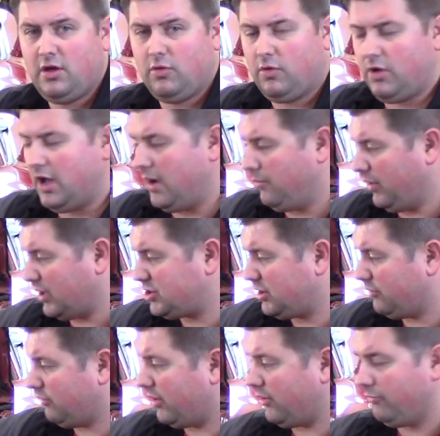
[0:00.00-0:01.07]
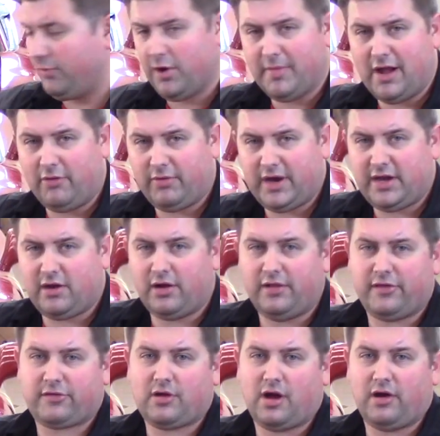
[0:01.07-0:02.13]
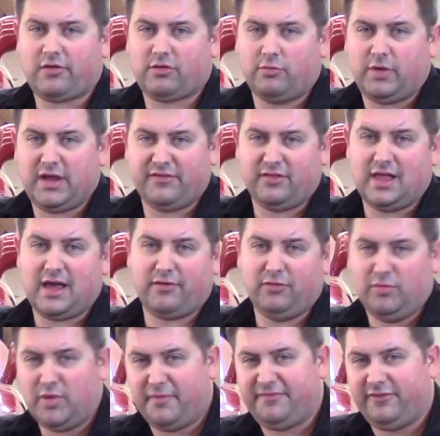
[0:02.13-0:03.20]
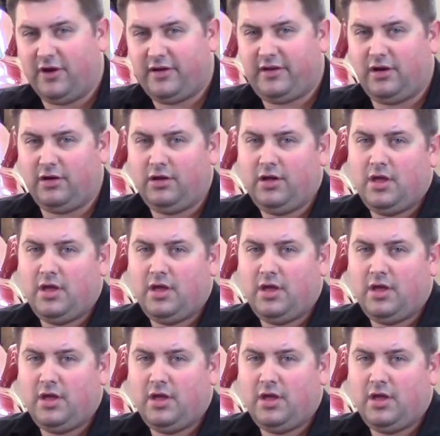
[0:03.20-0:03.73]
We're actually going to run a rear mount radiator on this car, so we have a lot of room up front here.